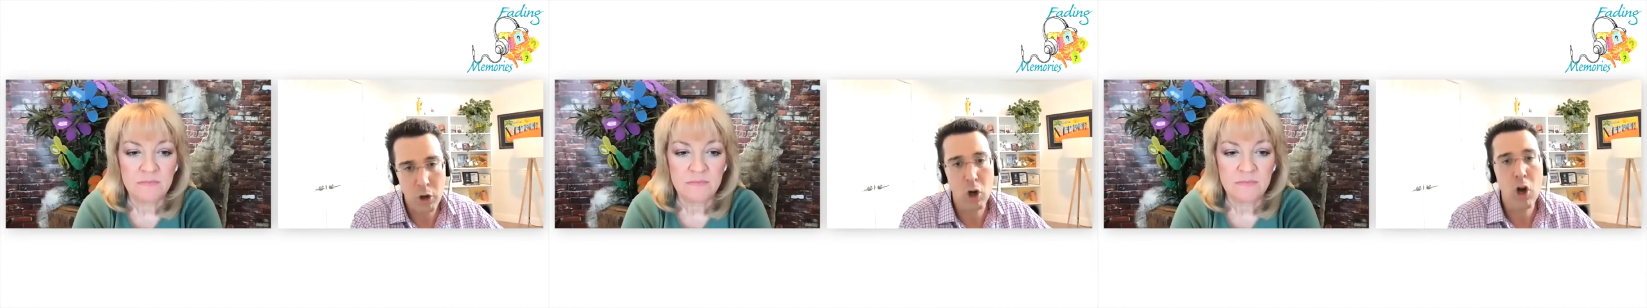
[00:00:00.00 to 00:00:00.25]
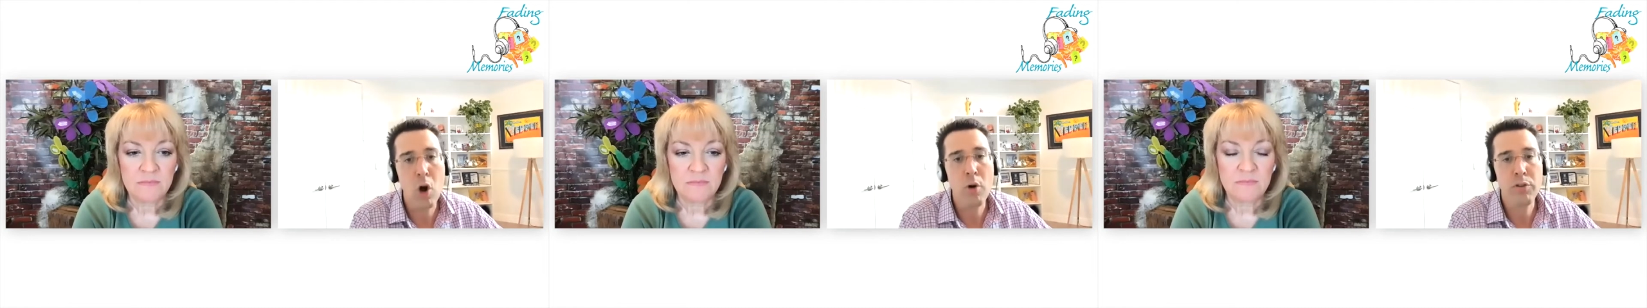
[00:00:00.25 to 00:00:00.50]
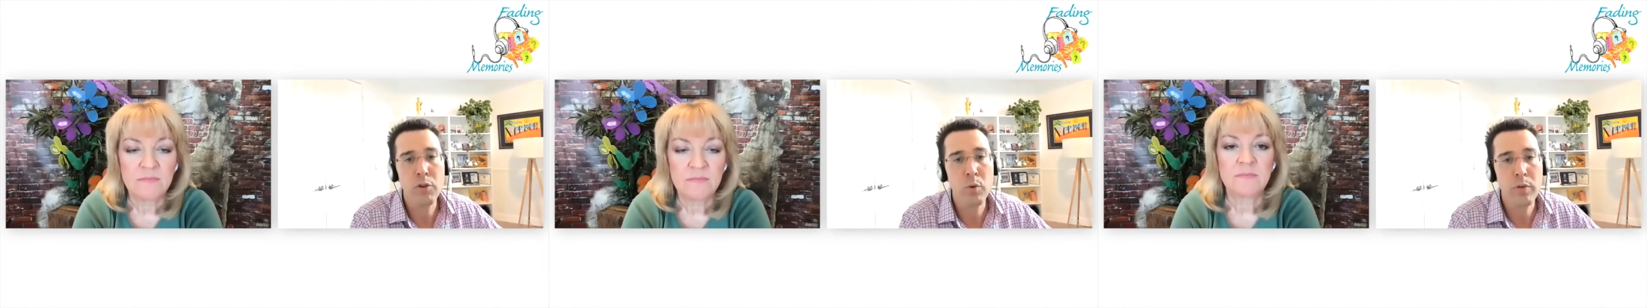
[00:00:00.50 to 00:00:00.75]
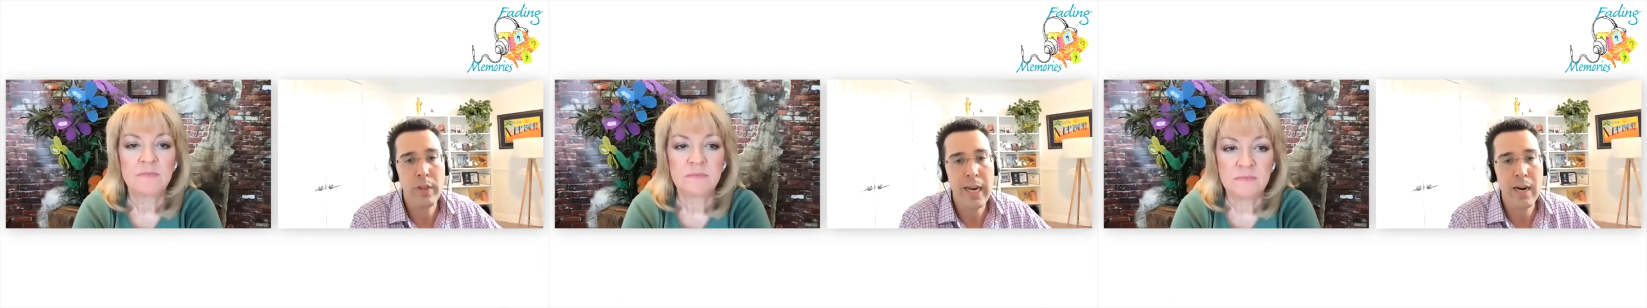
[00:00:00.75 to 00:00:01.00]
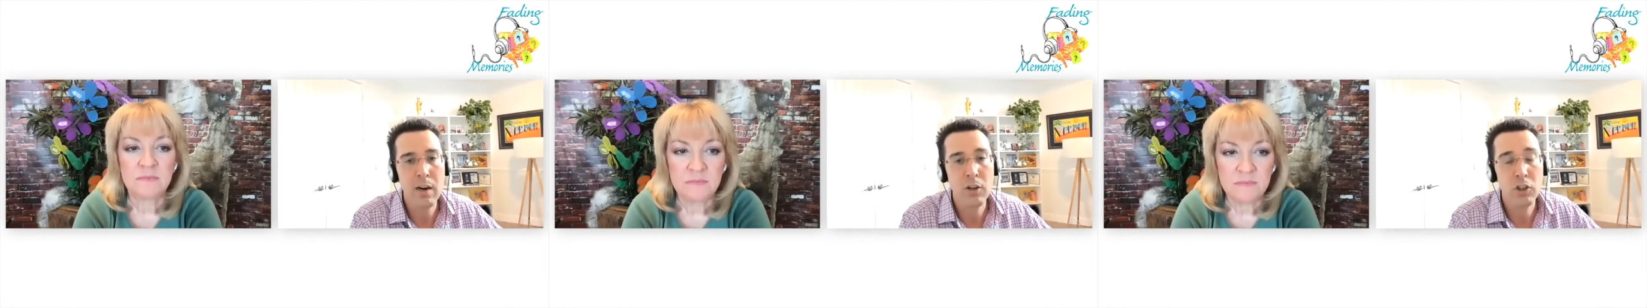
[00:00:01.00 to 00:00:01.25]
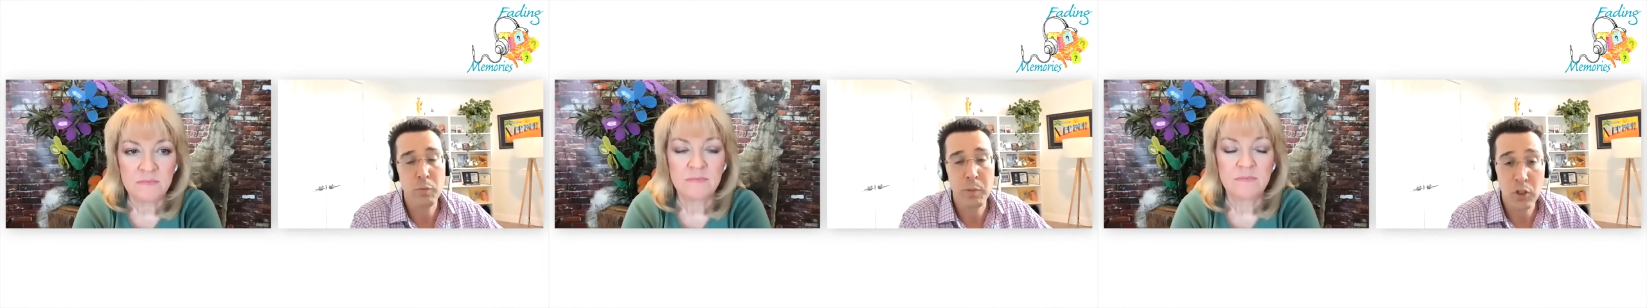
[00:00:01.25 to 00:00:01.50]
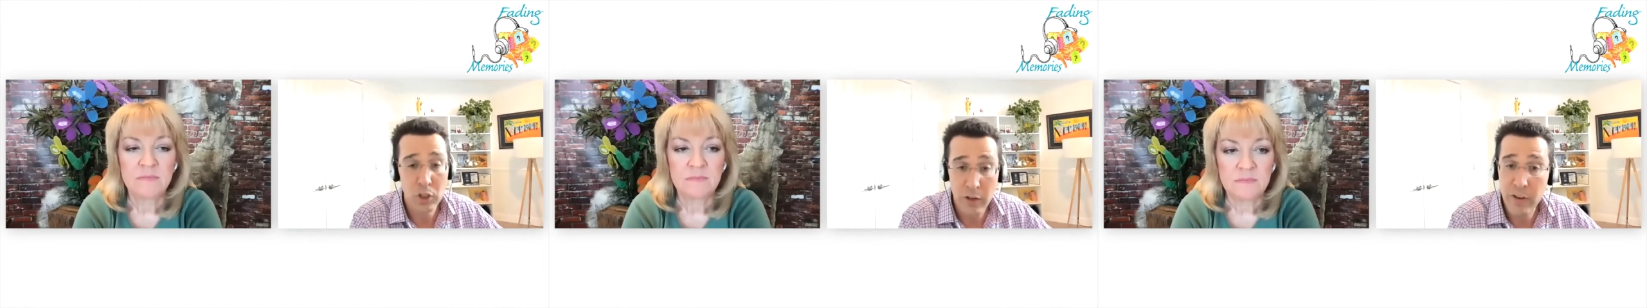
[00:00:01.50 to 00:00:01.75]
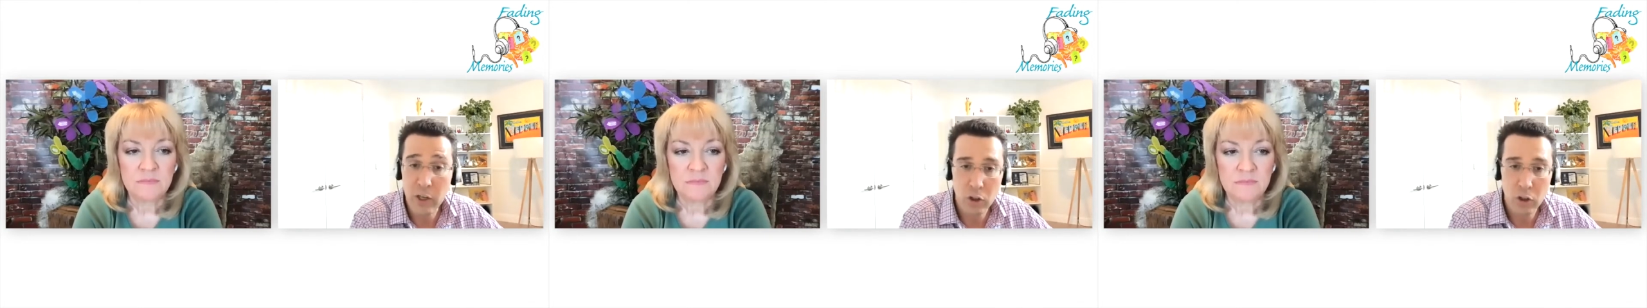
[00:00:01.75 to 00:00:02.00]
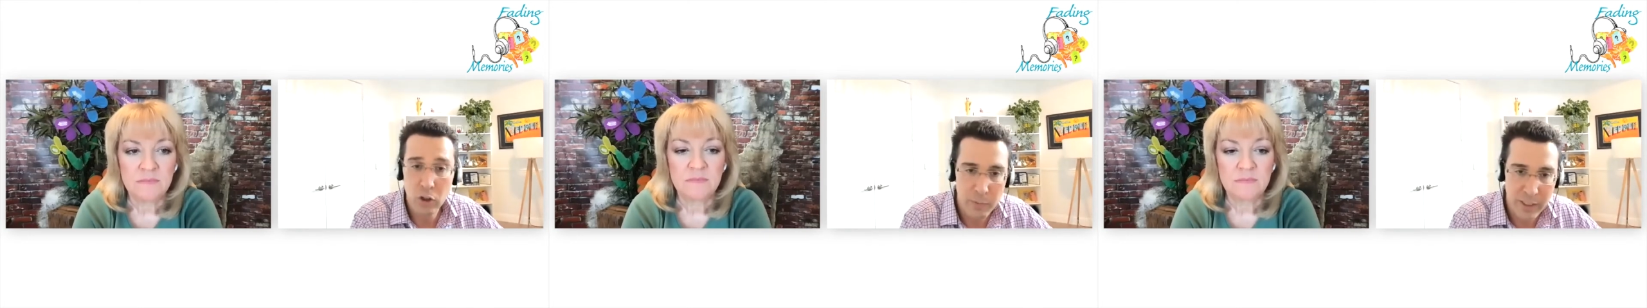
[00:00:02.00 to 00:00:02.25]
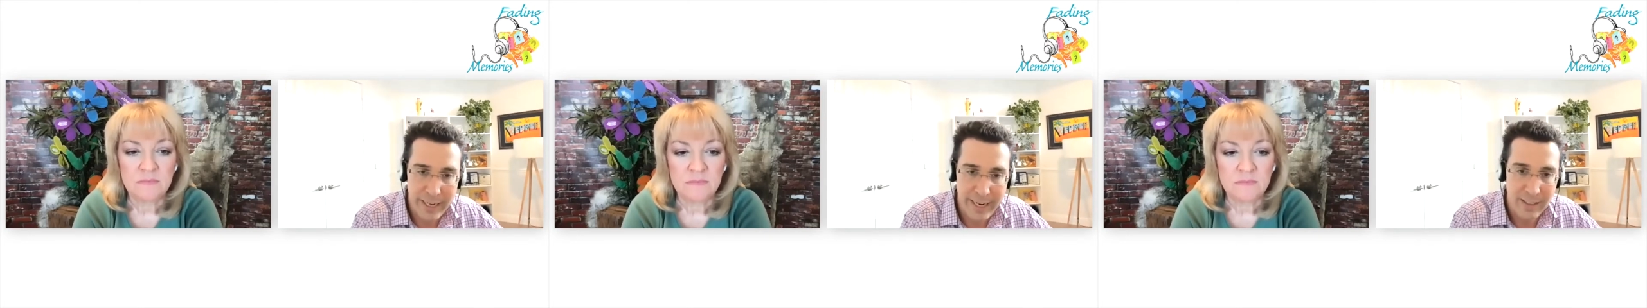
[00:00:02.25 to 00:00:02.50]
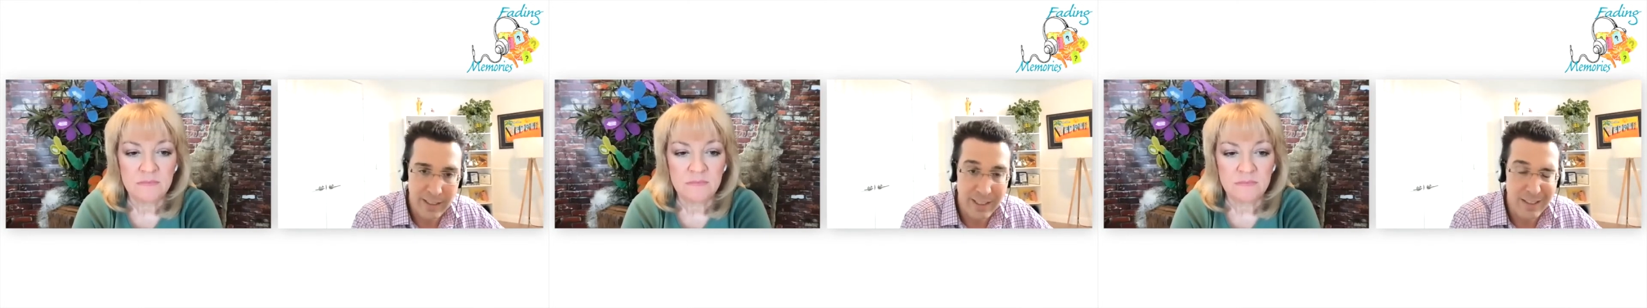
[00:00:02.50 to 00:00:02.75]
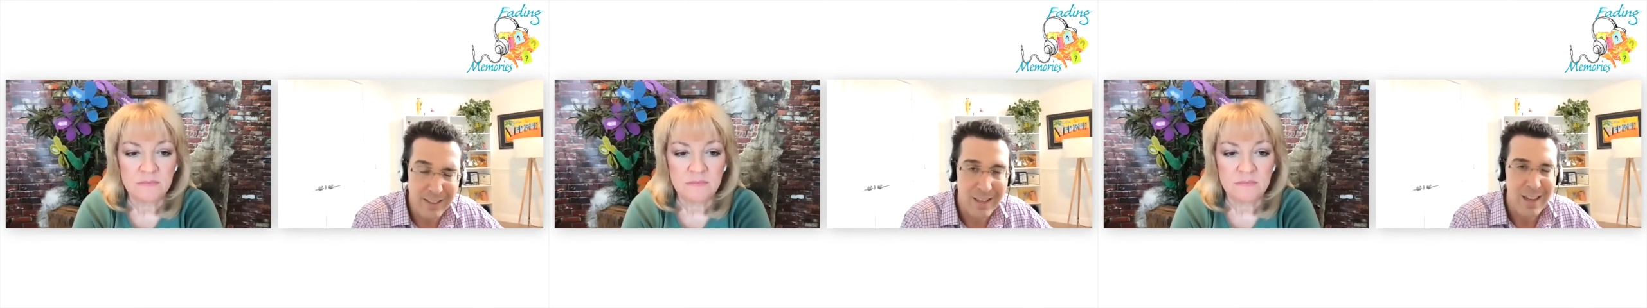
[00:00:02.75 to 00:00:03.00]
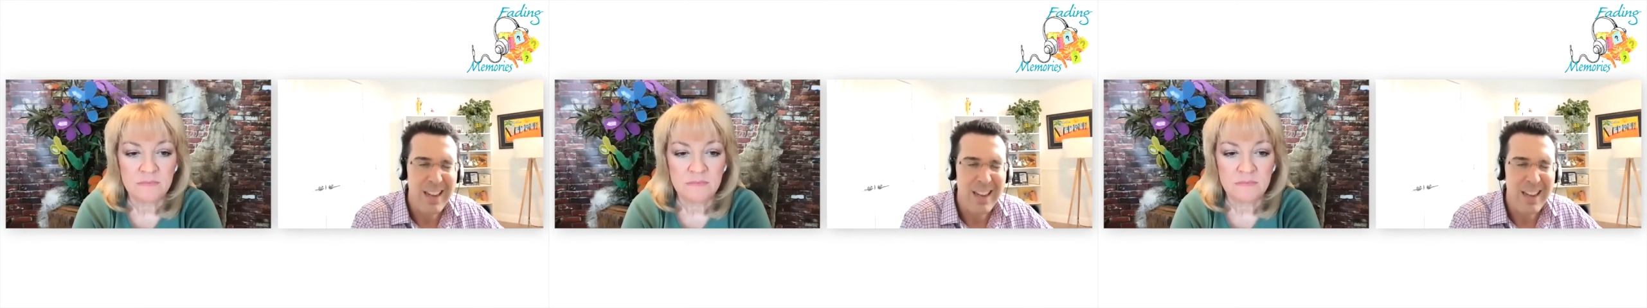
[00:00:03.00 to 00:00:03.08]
Speaker 1: go through their specific circumstances